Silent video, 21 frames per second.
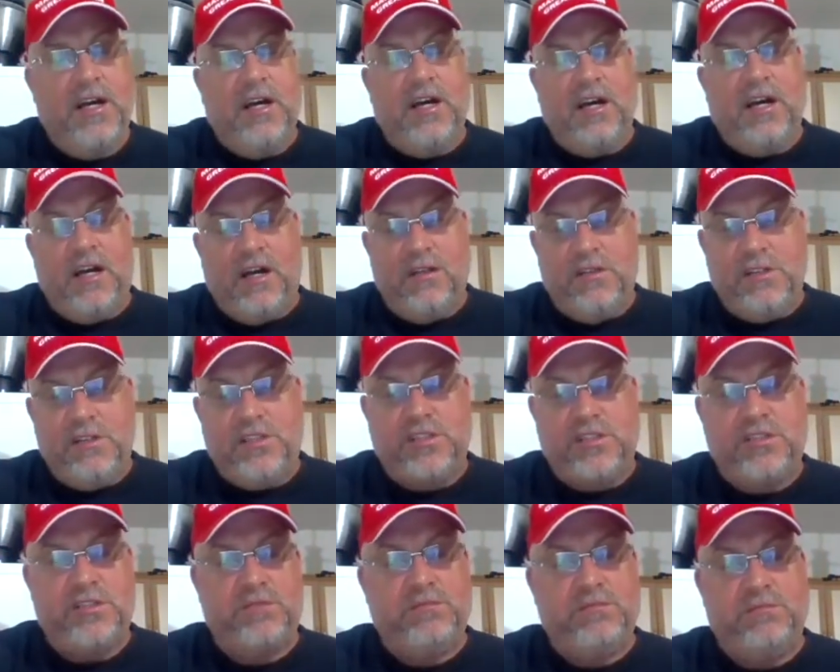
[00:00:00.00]
all
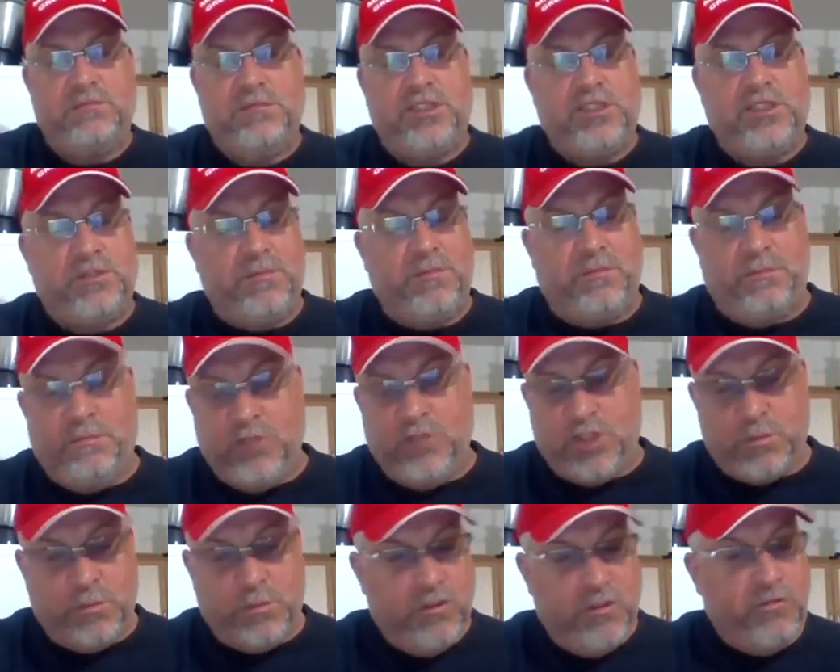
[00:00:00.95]
this
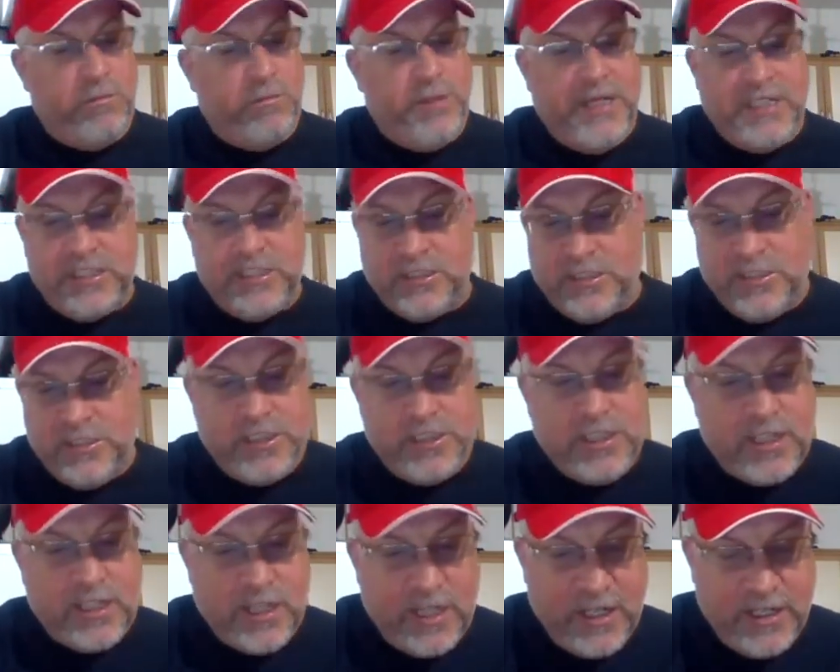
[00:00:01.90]
spoof pieces and
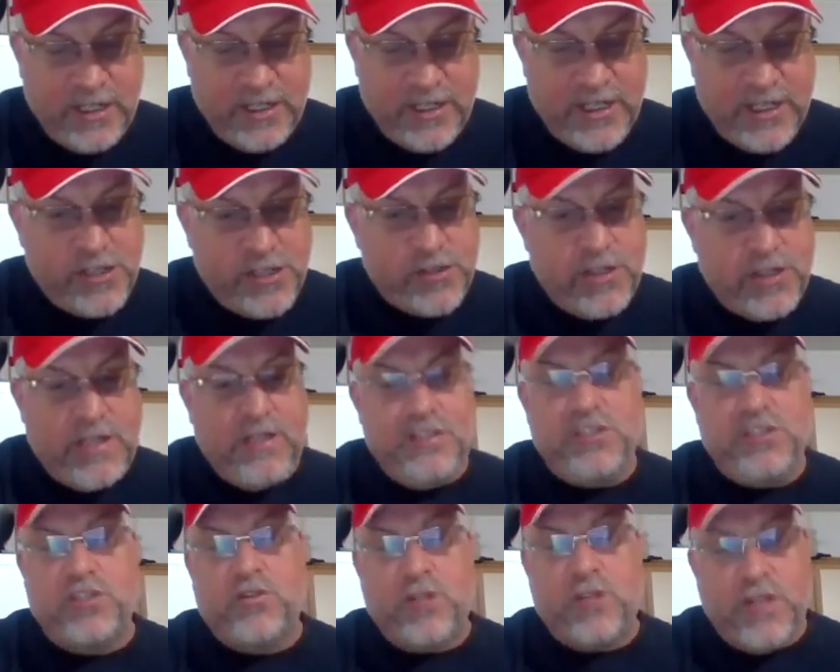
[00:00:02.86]
shit on that, trying to
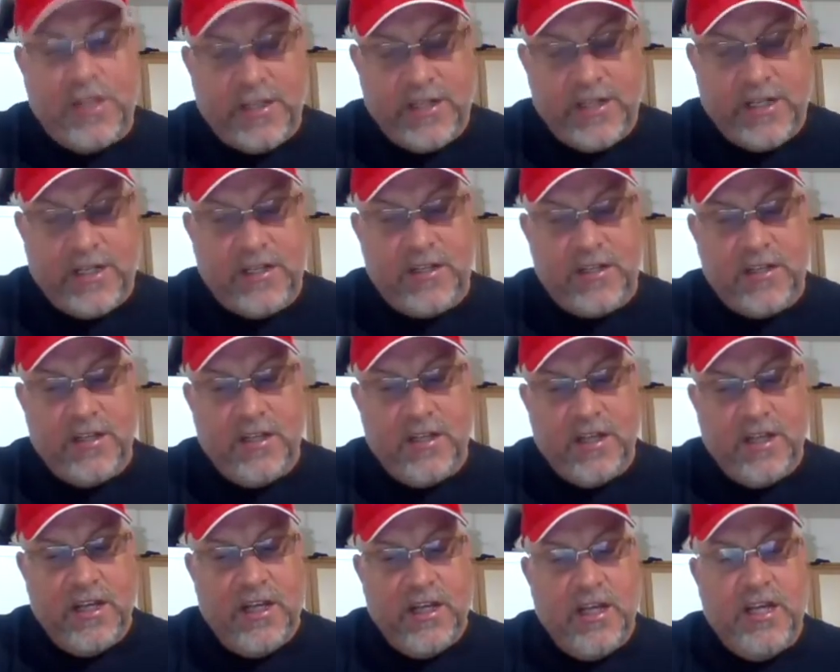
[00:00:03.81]
discredit that.
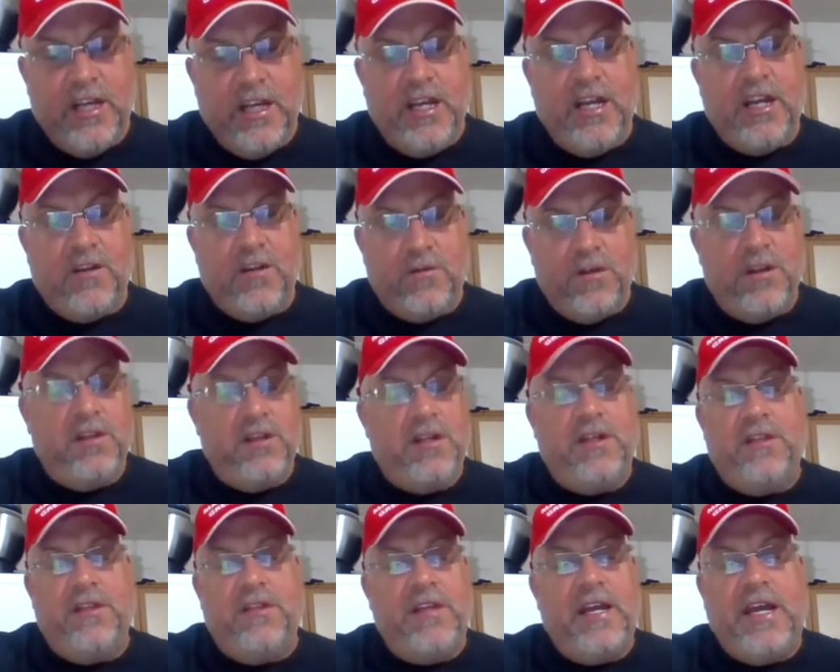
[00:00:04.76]
And
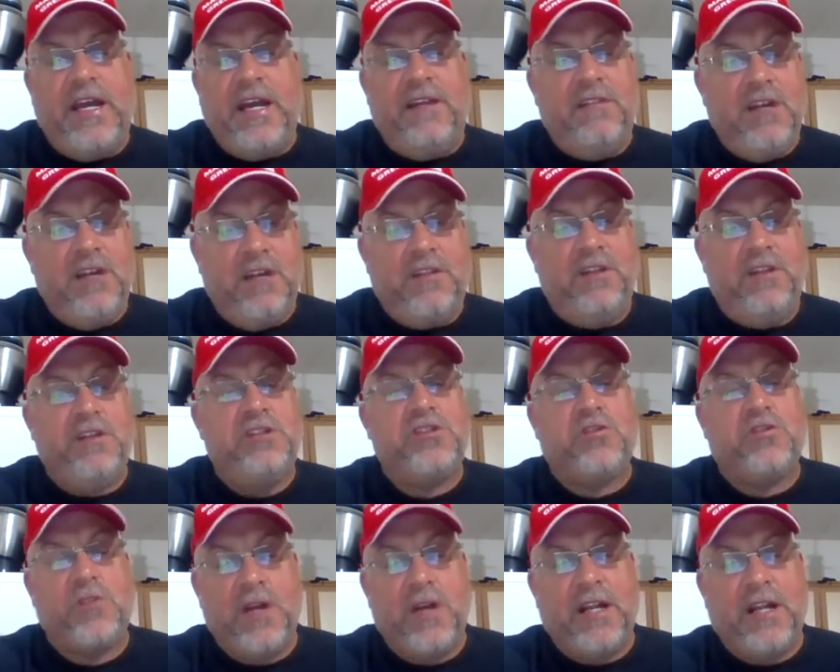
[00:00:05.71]
really, they had nothing to
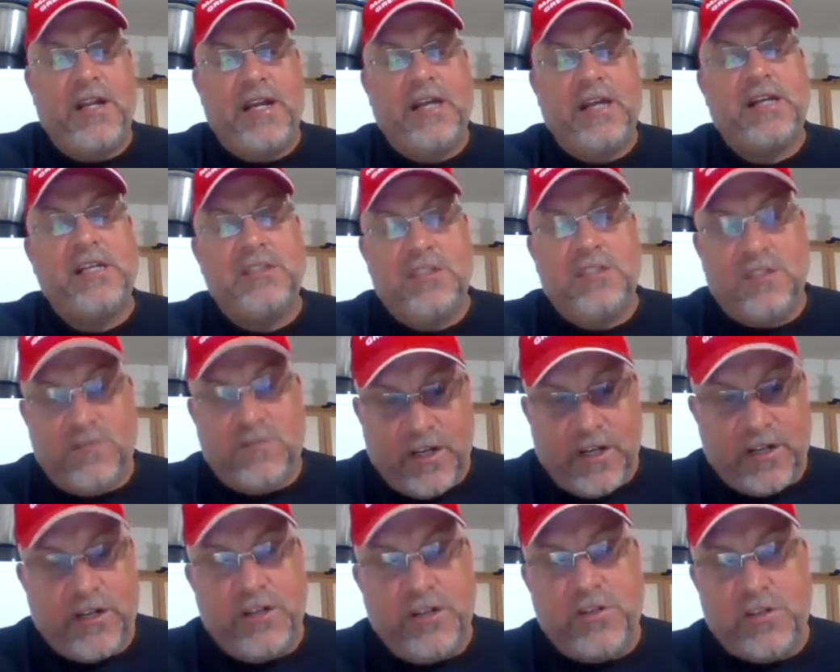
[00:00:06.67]
discredit that because it's
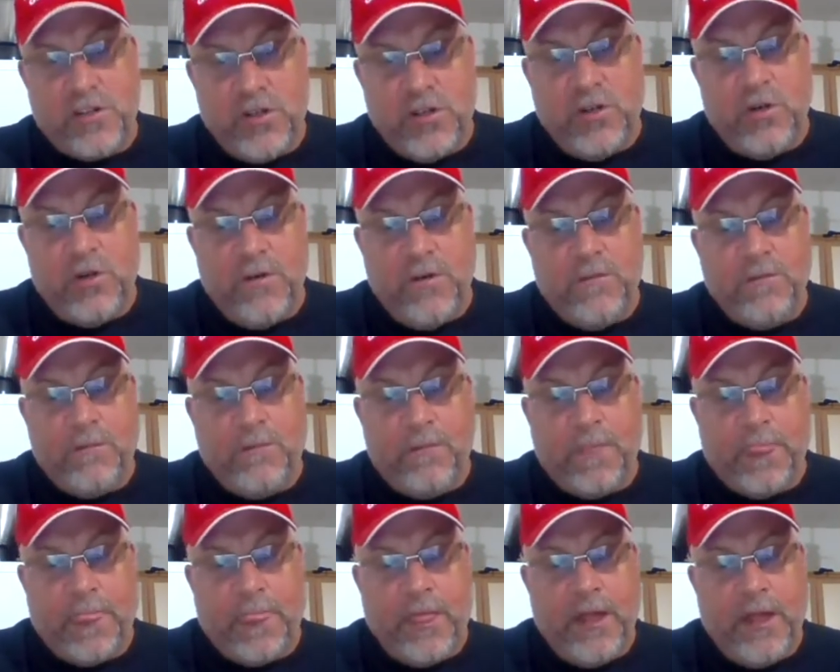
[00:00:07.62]
fucking true.
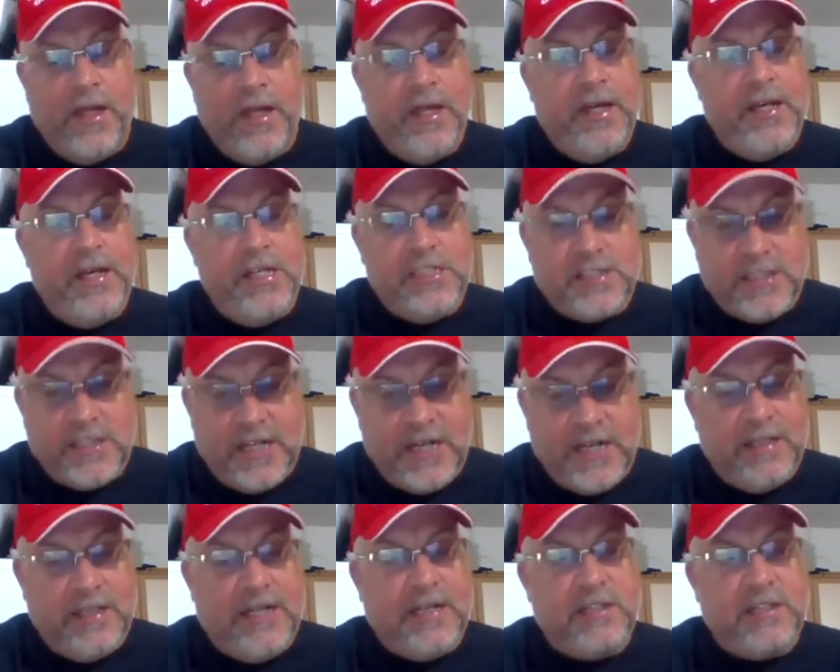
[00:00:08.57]
It's kind
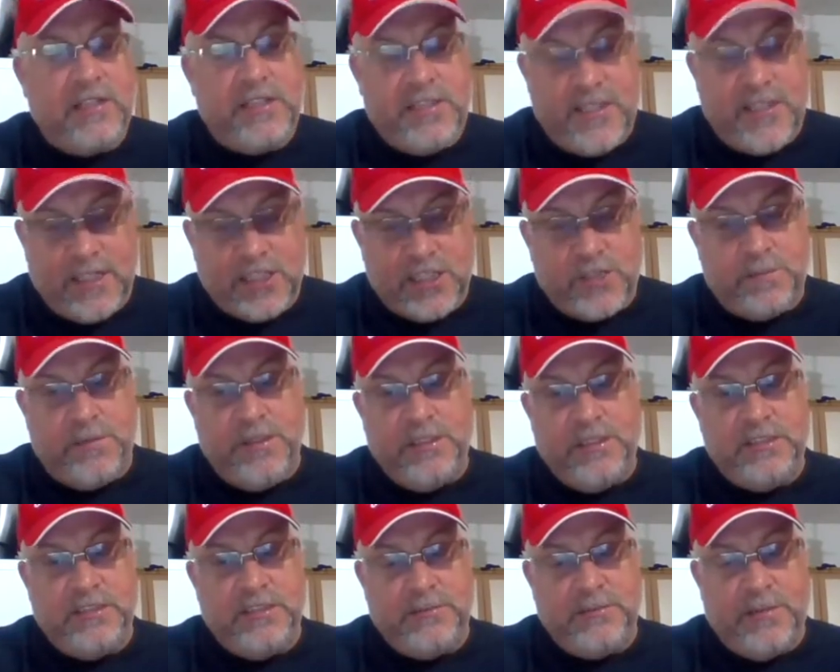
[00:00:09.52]
of like the Sex
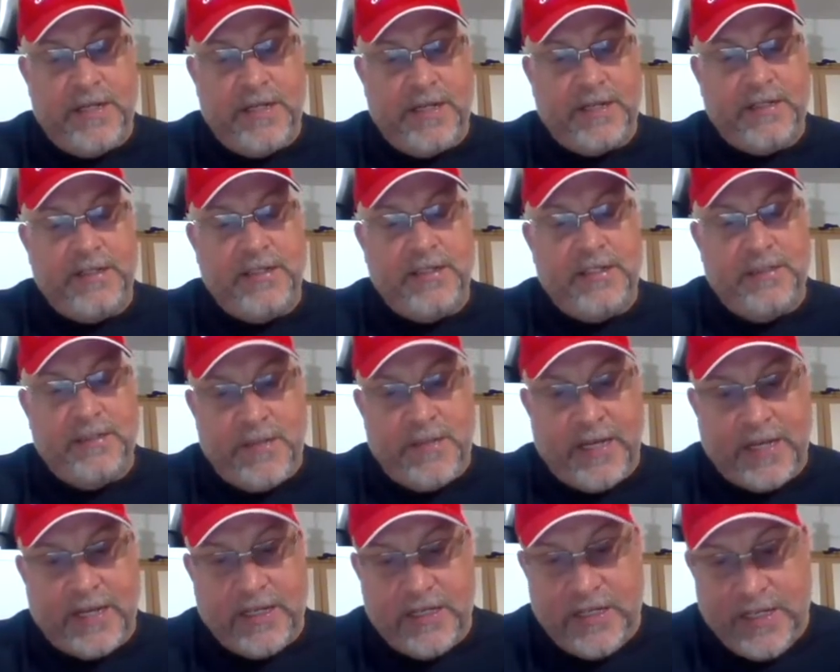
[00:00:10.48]
Pistols back in
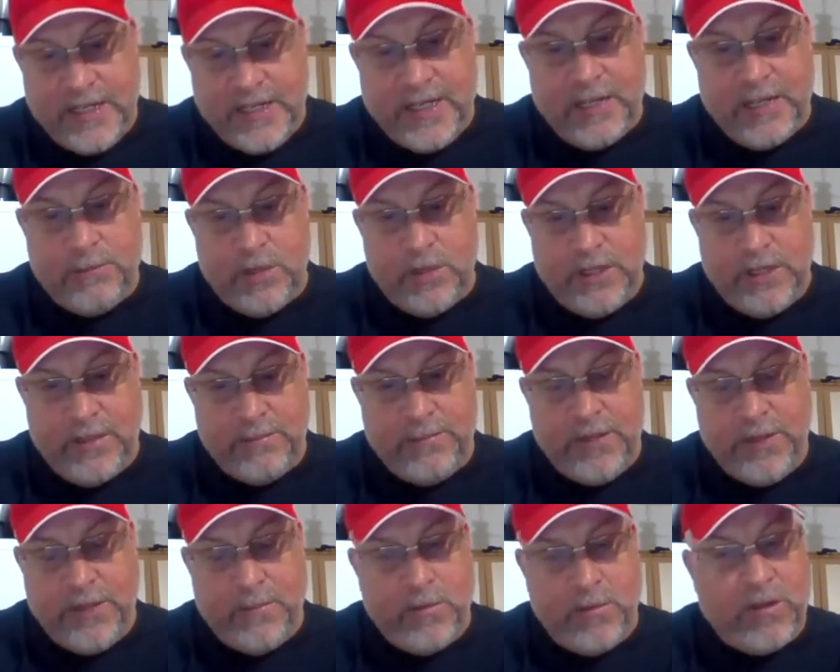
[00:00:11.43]
the day, and
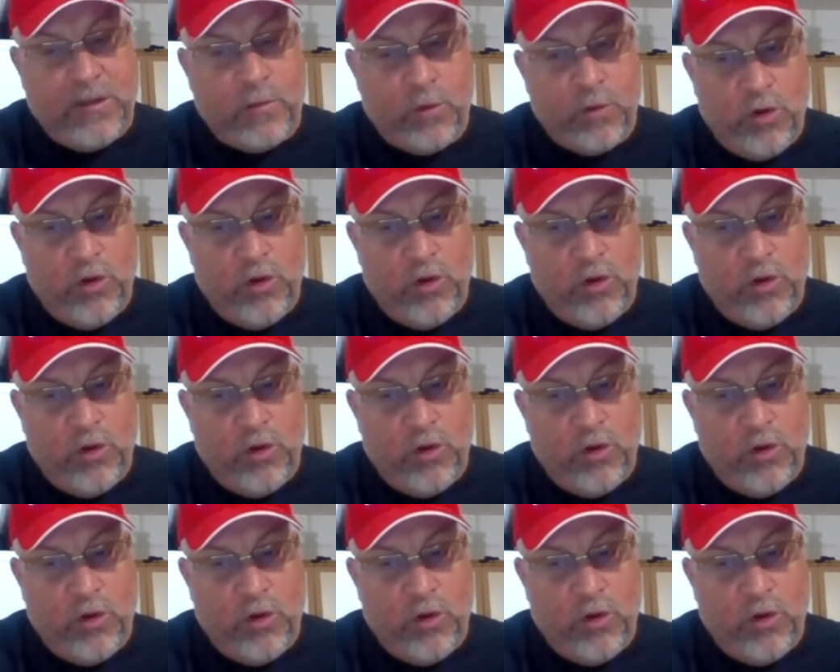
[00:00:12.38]
people that